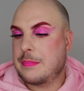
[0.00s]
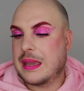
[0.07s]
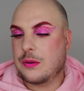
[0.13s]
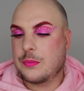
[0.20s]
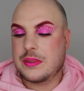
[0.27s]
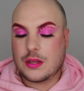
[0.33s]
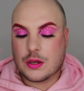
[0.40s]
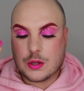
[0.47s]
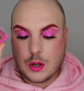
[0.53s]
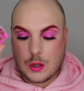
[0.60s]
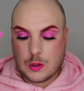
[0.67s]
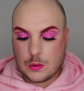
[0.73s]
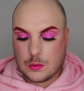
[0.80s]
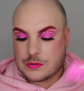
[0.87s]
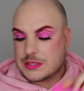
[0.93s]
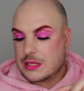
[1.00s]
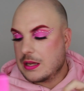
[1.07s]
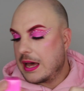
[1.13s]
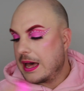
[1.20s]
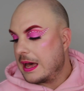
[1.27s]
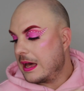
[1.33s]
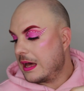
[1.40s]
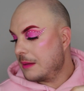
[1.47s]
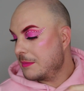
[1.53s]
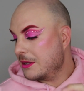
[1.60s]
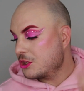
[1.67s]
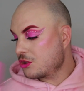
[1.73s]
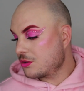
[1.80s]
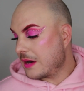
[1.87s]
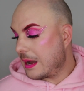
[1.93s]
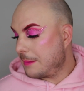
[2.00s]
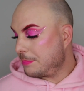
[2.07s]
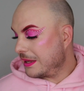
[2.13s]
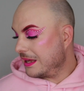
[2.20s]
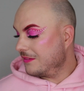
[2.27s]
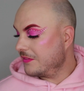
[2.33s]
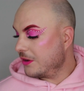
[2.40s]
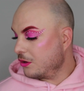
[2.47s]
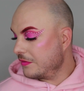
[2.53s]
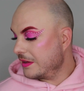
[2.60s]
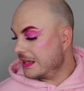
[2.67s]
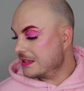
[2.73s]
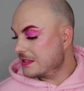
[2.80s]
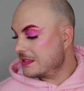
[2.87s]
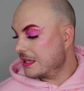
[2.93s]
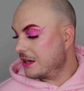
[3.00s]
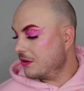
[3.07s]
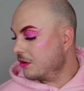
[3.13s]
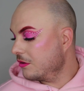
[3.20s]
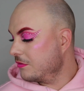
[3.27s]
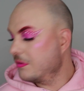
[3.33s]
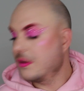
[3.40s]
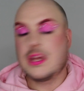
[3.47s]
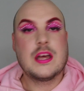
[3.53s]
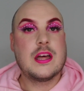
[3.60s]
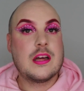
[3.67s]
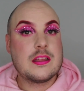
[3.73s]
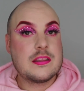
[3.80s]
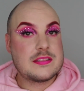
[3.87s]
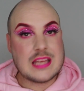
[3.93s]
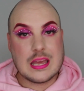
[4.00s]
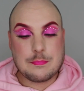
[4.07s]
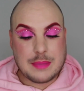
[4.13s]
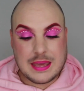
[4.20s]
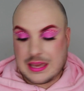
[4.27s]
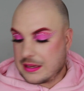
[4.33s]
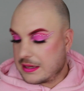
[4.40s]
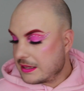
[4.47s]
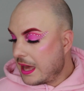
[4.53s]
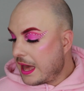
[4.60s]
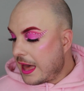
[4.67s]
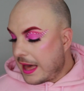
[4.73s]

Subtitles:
pink with a gold trap and velvet instead of same pink.